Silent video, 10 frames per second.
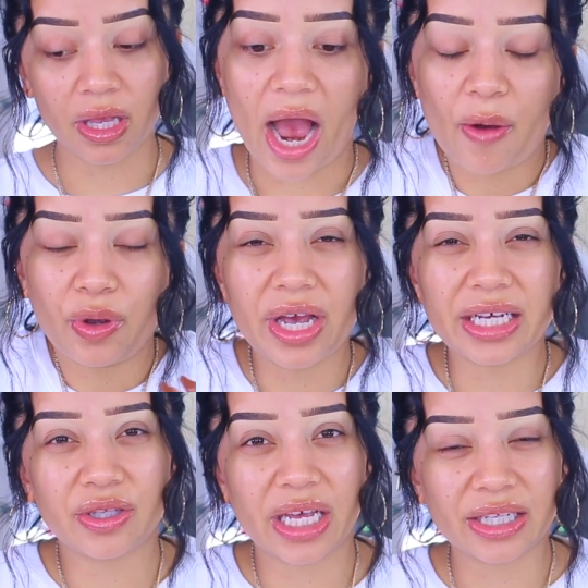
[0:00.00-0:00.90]
Well, I want you
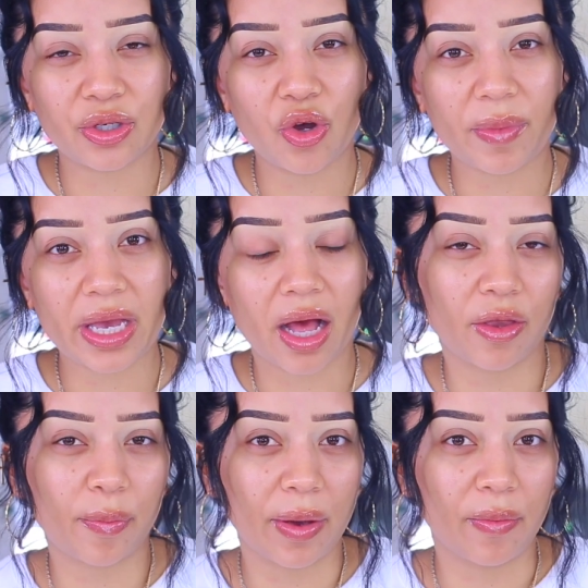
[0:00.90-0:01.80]
guys to get to know me a
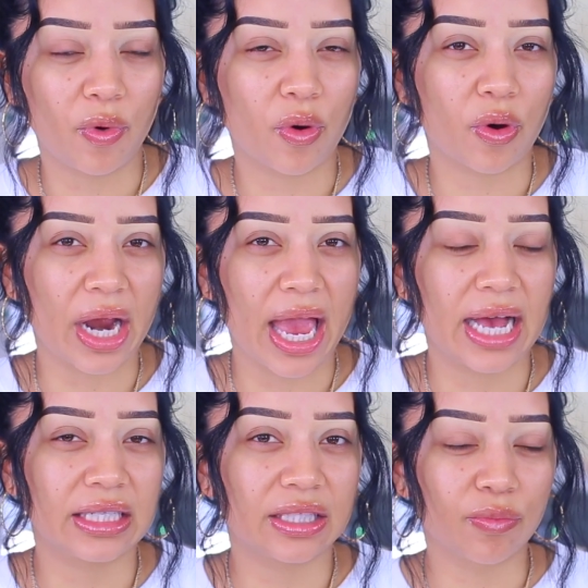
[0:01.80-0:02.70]
little bit more
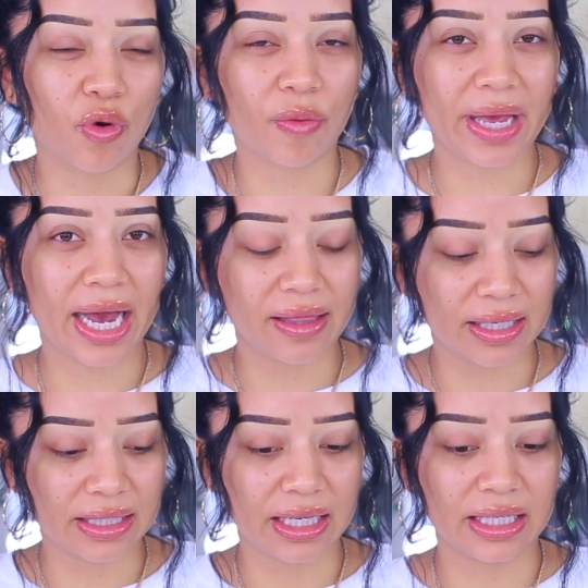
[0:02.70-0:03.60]
and more behind
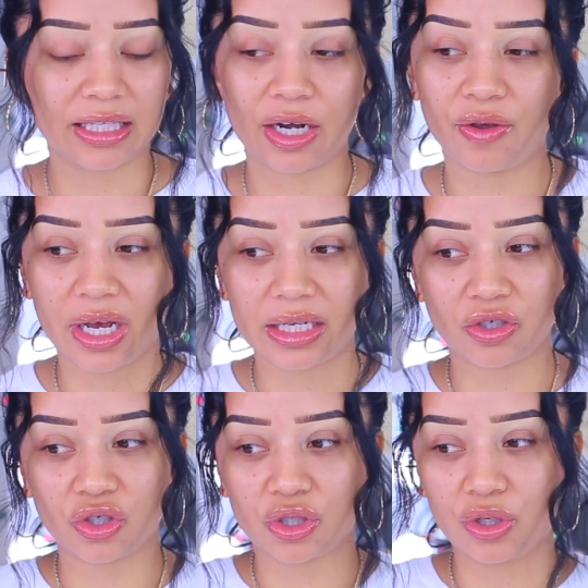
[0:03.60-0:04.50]
the scenes. I know you guys
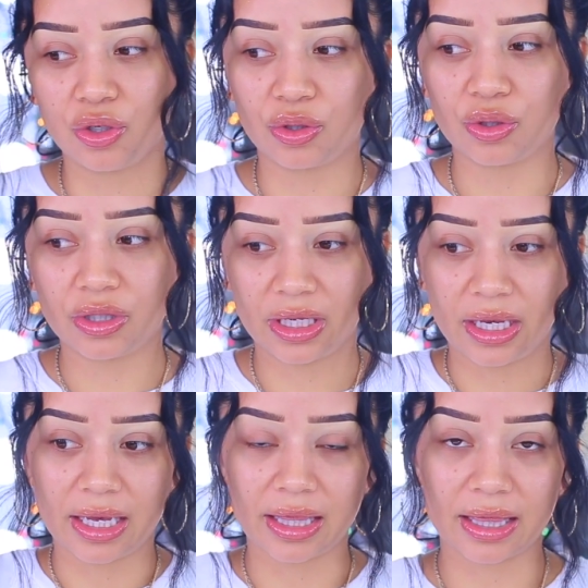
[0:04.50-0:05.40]
are just used to
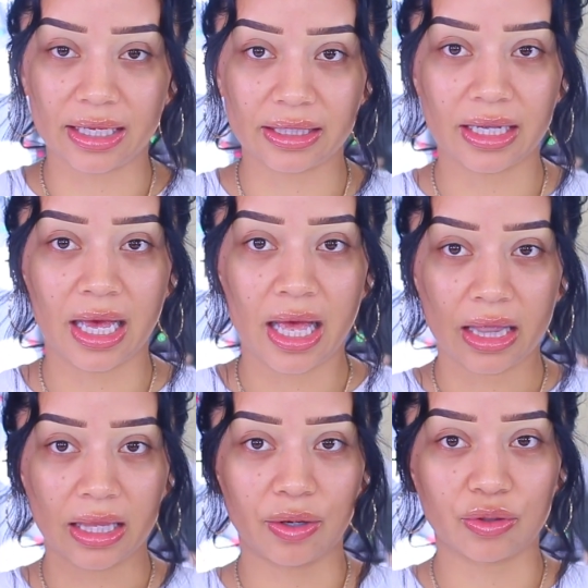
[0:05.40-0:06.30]
seeing this
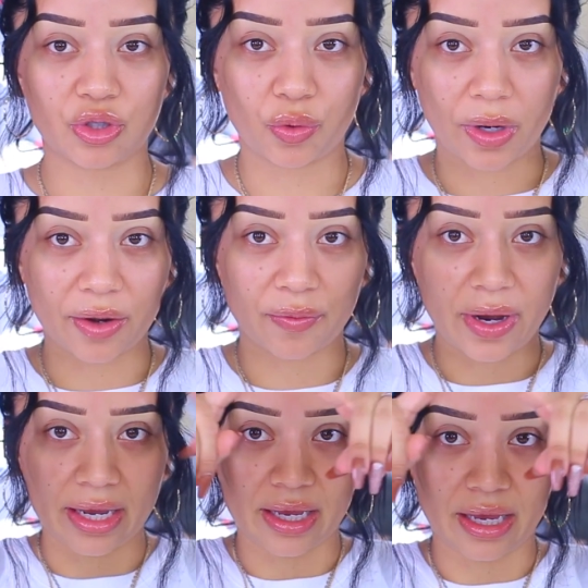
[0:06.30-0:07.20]
little square
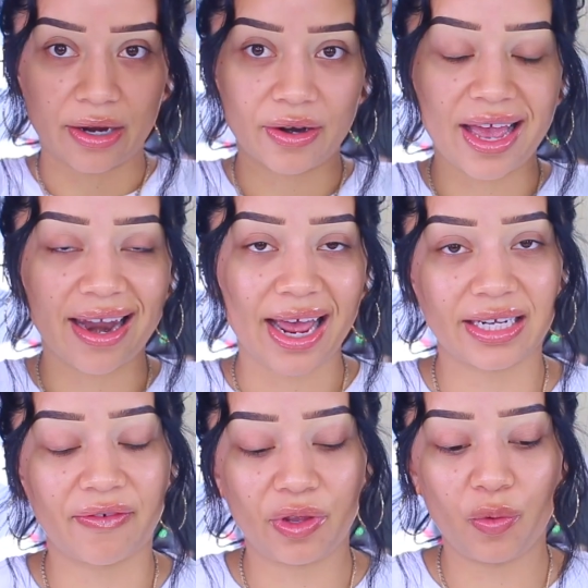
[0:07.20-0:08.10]
right here, and I
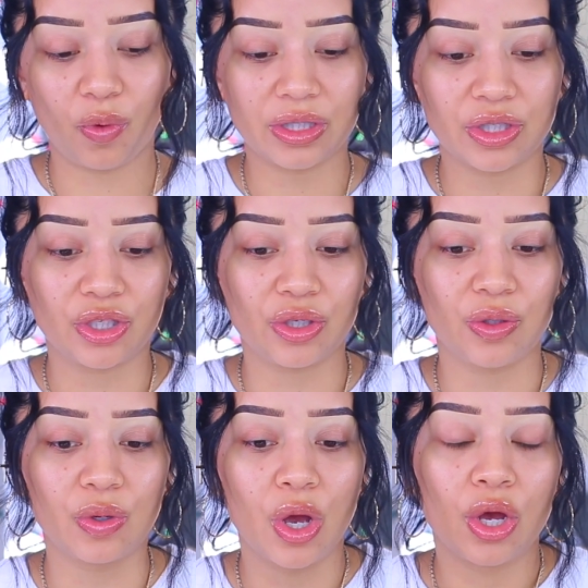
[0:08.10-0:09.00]
definitely want
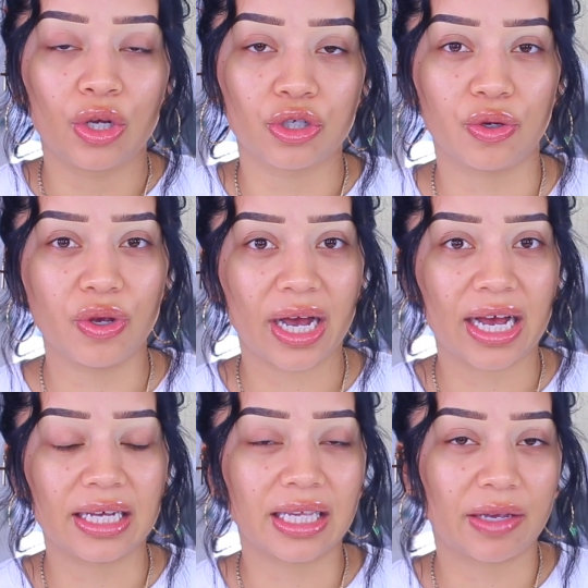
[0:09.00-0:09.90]
to show you
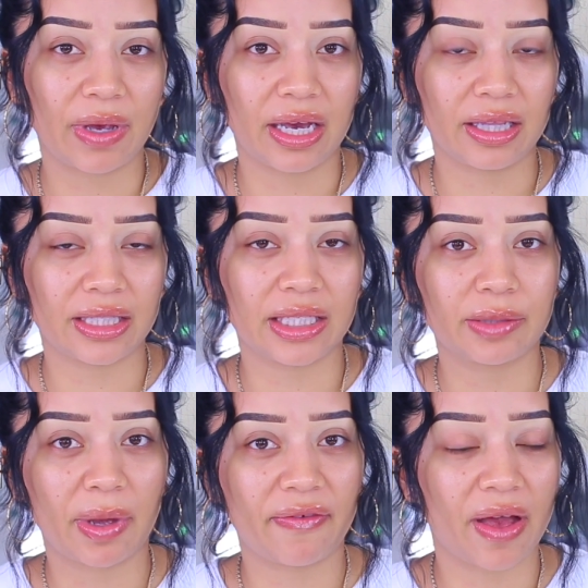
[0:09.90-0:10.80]
guys like behind the
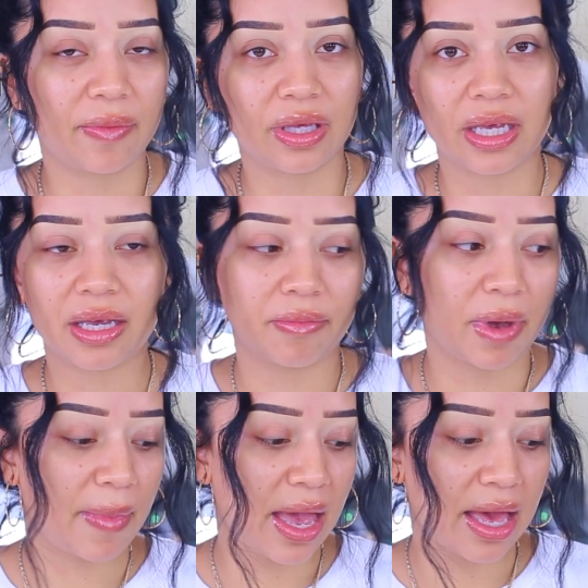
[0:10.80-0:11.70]
scenes, my family,
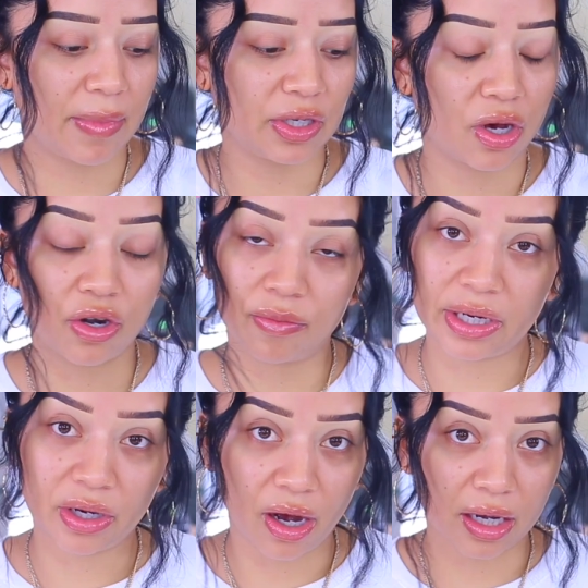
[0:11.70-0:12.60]
my man, my daughter,
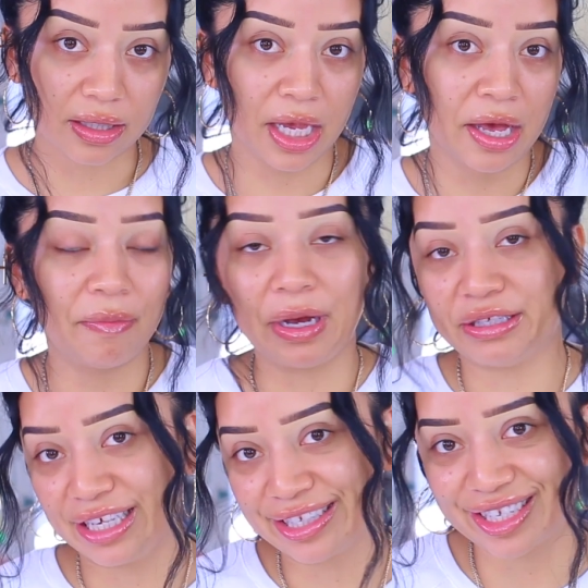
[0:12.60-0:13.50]
my dogs, my
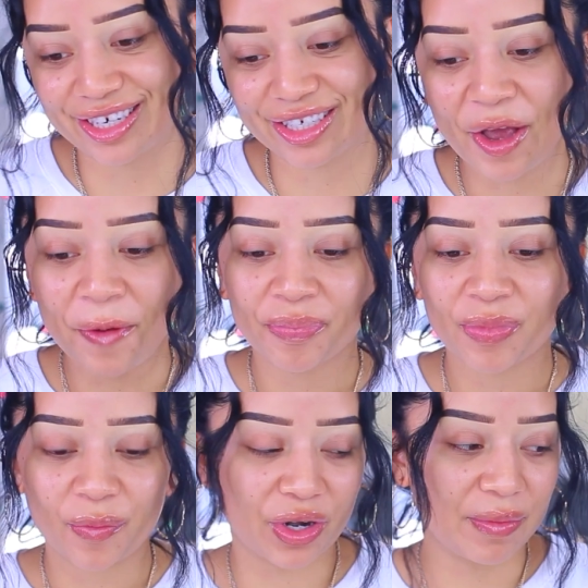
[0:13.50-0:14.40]
sister,
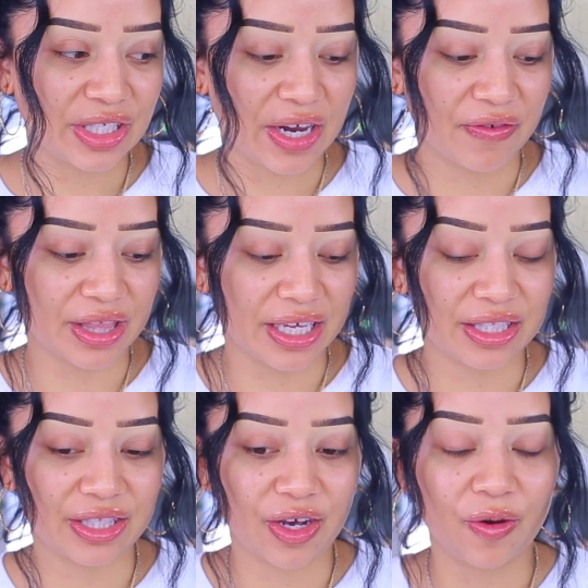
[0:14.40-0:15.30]
pretty much everything.
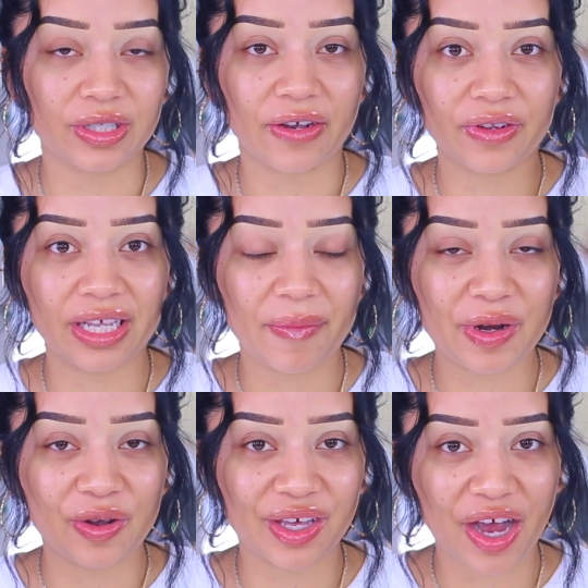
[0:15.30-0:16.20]
So definitely let me
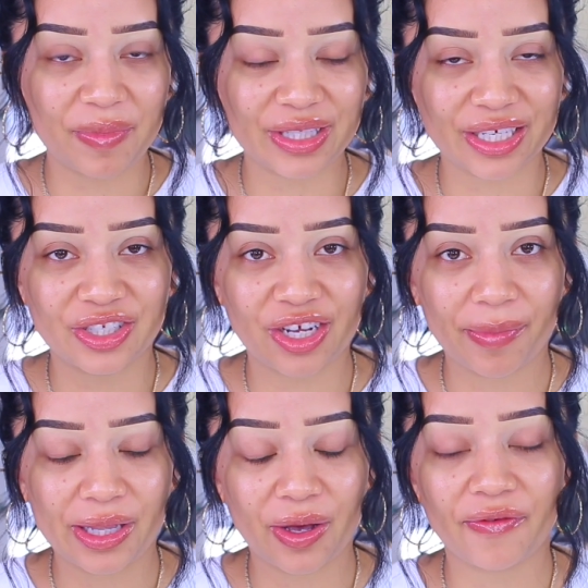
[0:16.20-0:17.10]
know in the comment section down
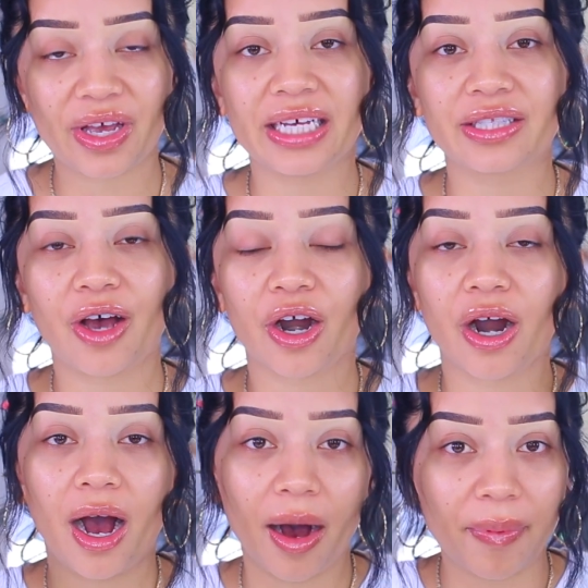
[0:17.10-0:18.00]
below if you guys
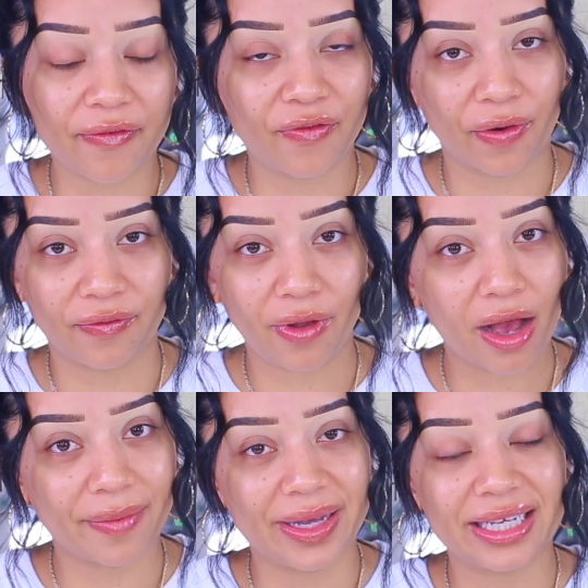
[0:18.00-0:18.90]
are up for
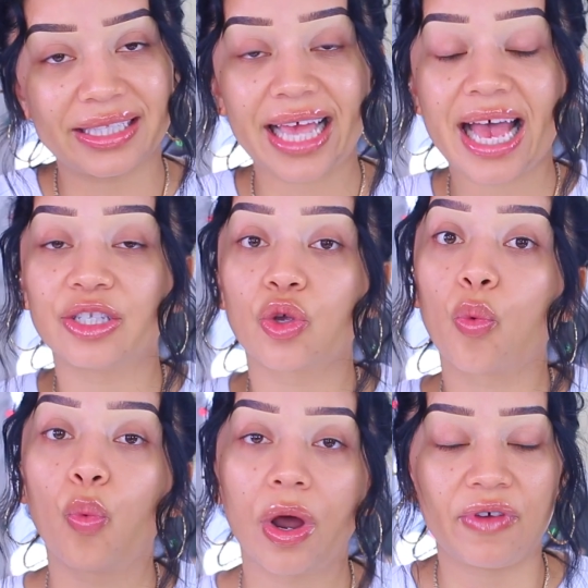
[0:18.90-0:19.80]
Vlogmas
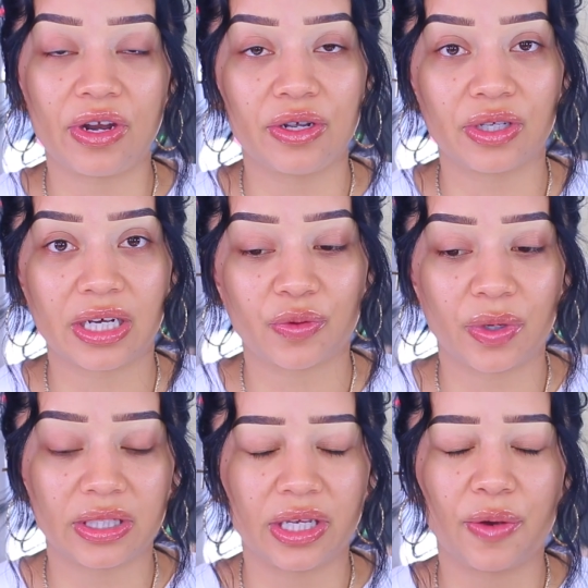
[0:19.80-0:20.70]
and videos you guys
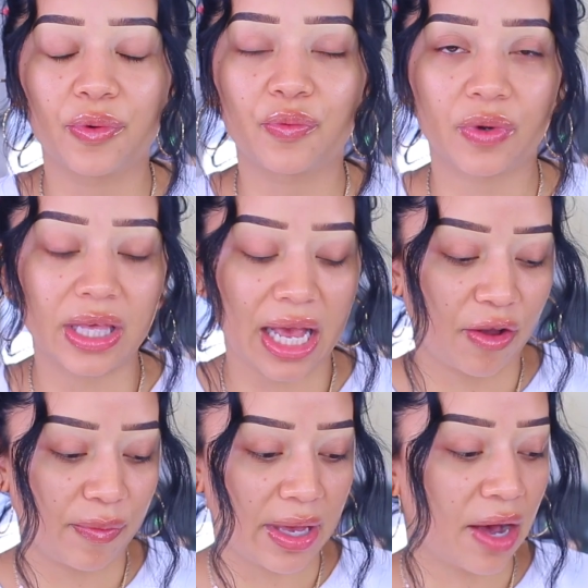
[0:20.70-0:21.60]
want to see. It would really
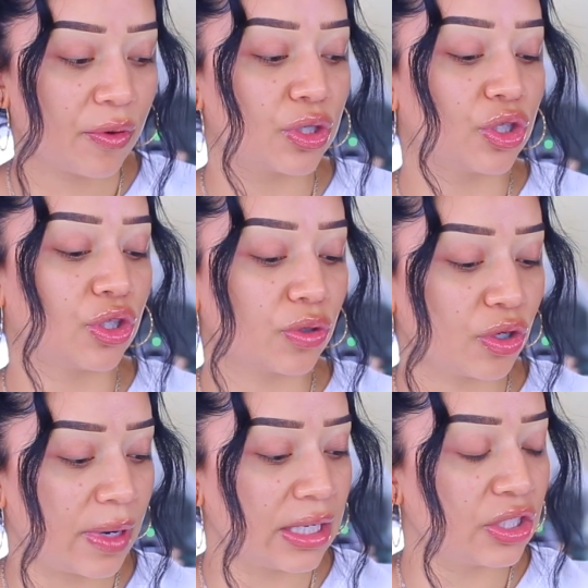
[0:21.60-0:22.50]
help me out
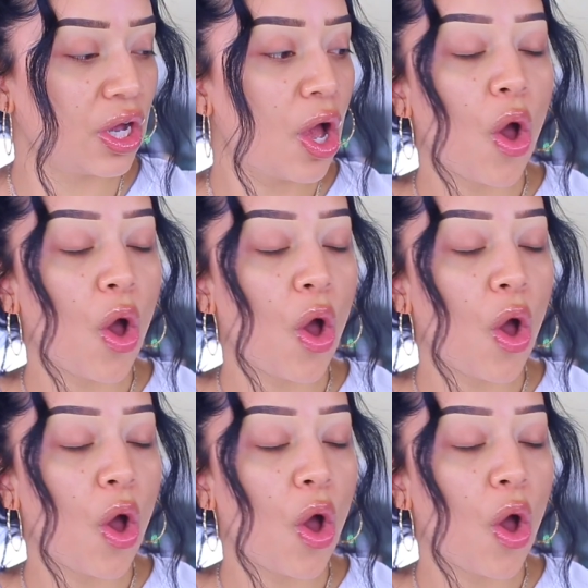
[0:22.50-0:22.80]
so much.